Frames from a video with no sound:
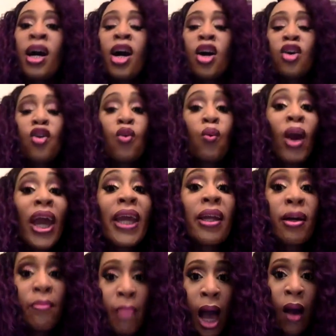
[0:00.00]
a great
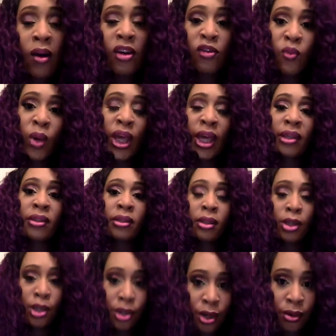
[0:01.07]
amount of wig
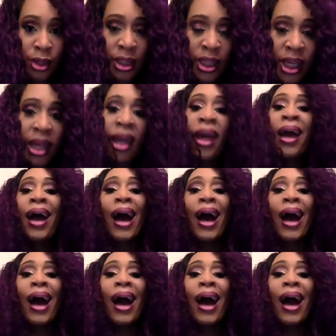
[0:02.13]
security.